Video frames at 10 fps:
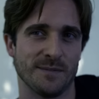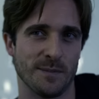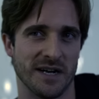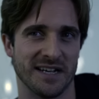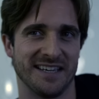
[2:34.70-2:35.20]

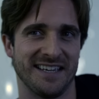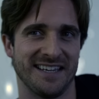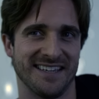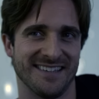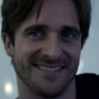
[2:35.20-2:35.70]
Monkey,
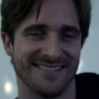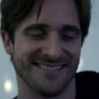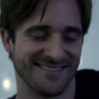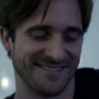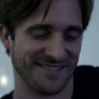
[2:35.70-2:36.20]

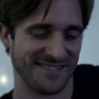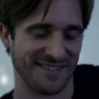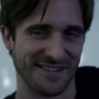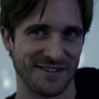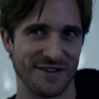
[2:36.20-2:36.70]

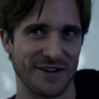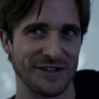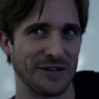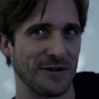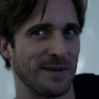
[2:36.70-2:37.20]
you can't
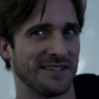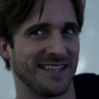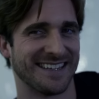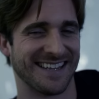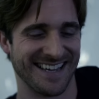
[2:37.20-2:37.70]
look at me
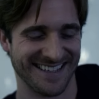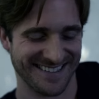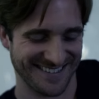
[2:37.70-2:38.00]
like that.